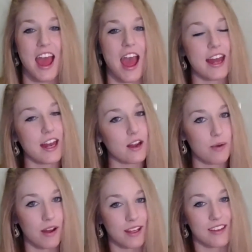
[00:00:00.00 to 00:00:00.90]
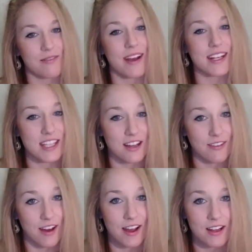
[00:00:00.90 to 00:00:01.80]
And I'd probably give myself
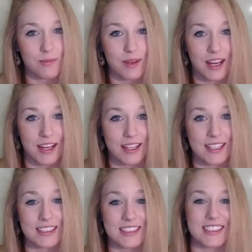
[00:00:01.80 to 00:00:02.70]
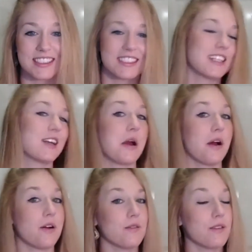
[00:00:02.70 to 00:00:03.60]
a hug because,
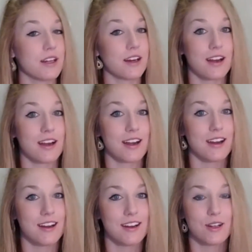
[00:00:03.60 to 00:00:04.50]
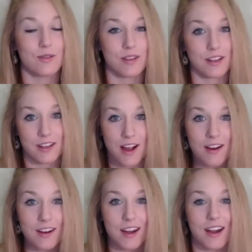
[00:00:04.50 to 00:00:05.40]
when you're
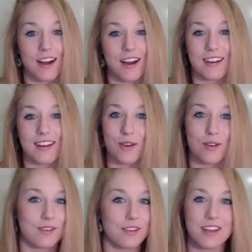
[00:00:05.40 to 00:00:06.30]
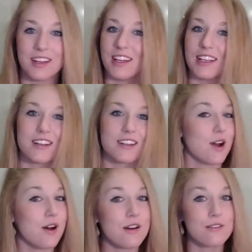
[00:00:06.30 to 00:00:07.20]
younger, you're
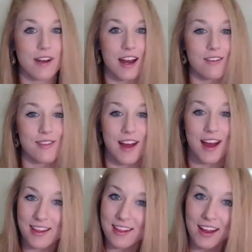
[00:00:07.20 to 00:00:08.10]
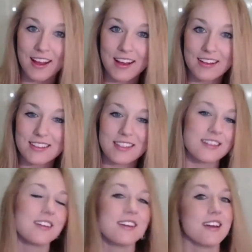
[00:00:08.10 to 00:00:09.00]
so afraid of a lot of things,
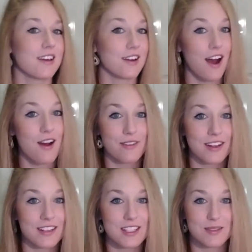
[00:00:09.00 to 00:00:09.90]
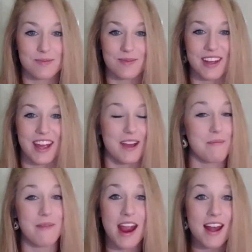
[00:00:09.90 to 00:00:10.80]
and your confidence, it
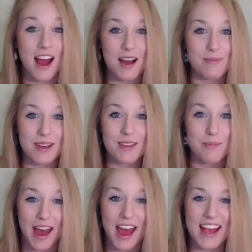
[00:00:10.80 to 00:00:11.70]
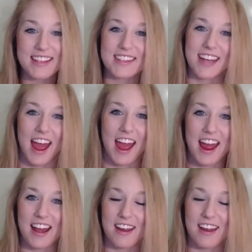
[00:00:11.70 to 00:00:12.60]
may not be the best.
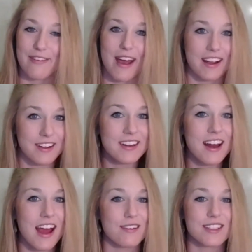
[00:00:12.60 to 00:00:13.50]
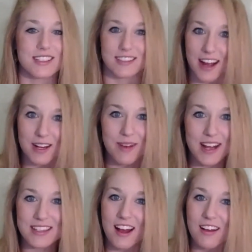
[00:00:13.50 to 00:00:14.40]
And if I could, I would just hug
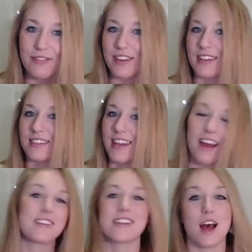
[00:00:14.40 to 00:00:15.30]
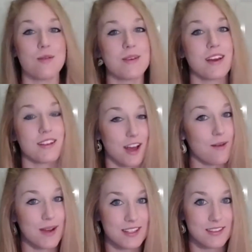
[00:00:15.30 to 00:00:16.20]
myself and tell
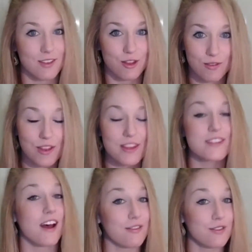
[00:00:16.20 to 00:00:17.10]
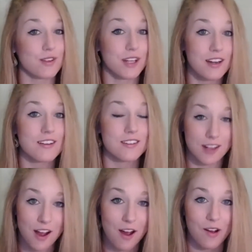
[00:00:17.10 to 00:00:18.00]
myself 3 years
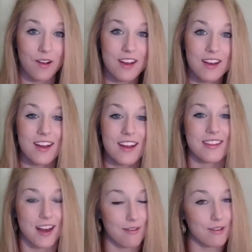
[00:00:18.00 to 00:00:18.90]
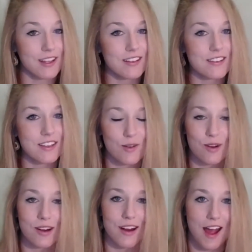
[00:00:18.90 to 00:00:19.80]
ago that everything is going to
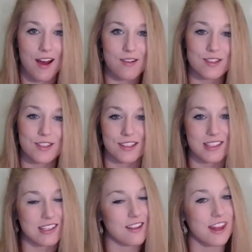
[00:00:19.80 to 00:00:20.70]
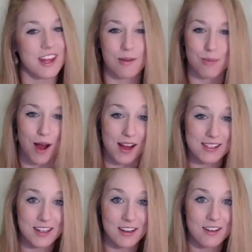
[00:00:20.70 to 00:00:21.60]
work out. Just think
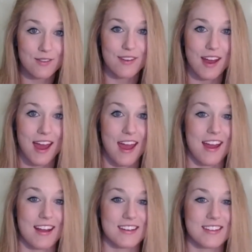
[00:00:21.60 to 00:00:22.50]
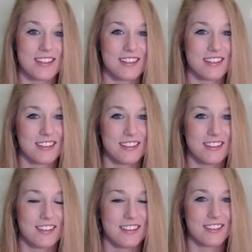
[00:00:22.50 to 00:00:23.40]
positive and
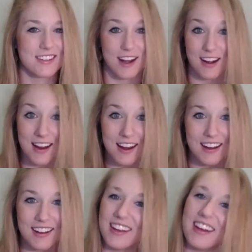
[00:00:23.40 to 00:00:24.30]
start knitting.